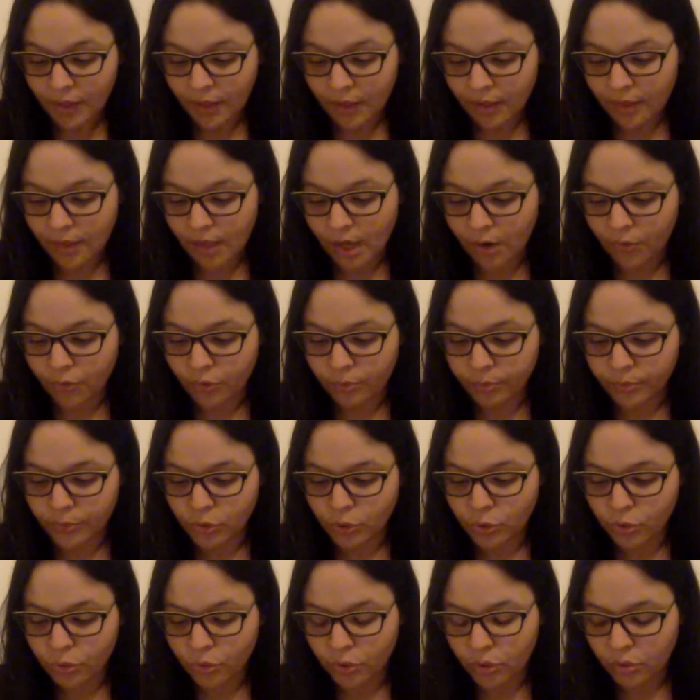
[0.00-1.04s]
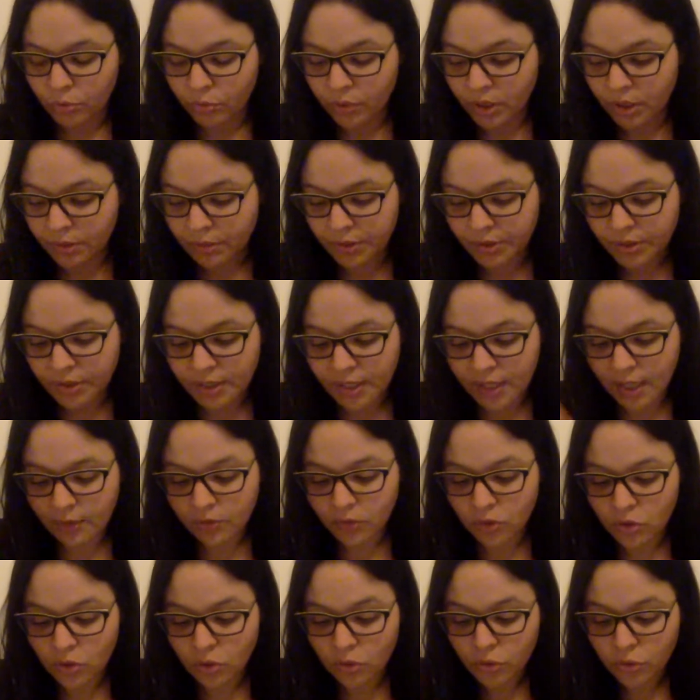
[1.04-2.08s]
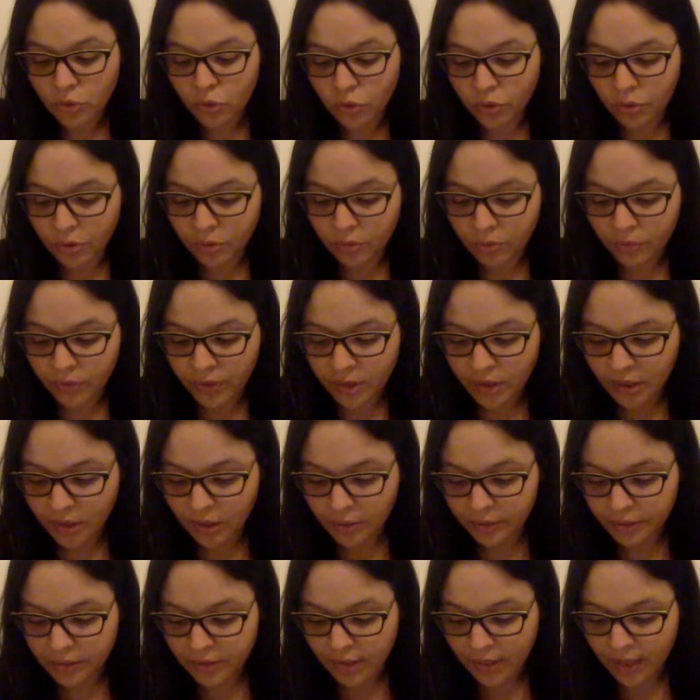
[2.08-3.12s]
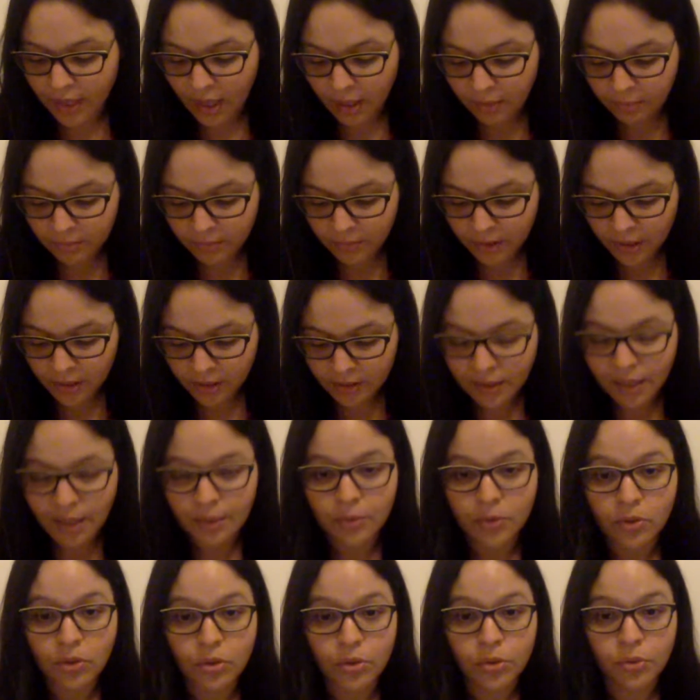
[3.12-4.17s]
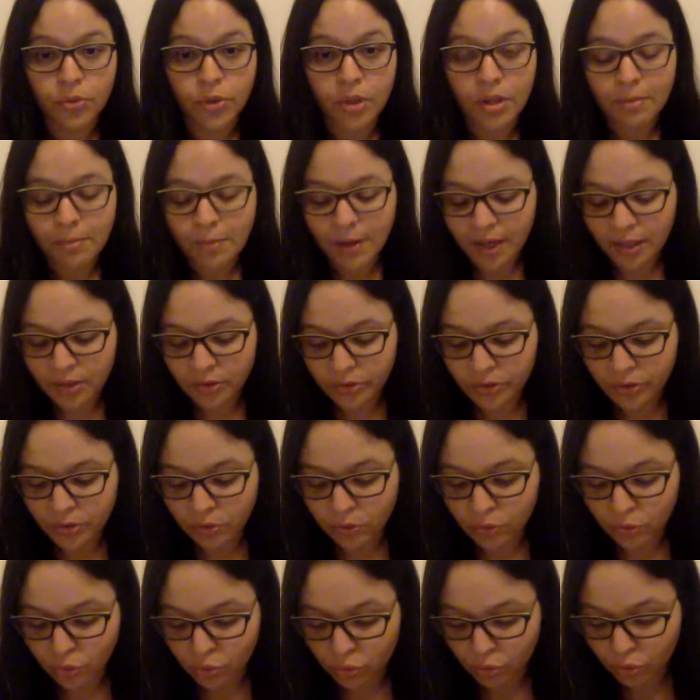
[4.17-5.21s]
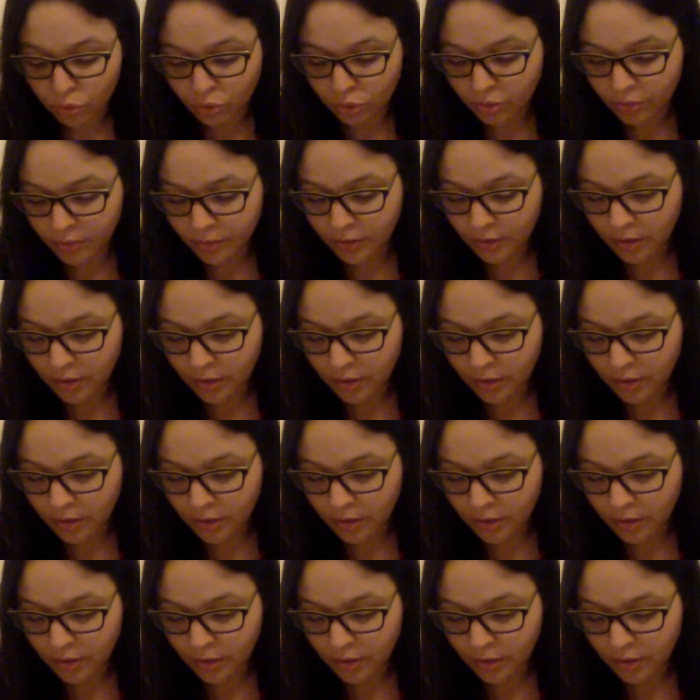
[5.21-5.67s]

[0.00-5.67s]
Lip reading: Now, from 2 to 3, we just have Q2 to 3 equal to M times U3 minus U2,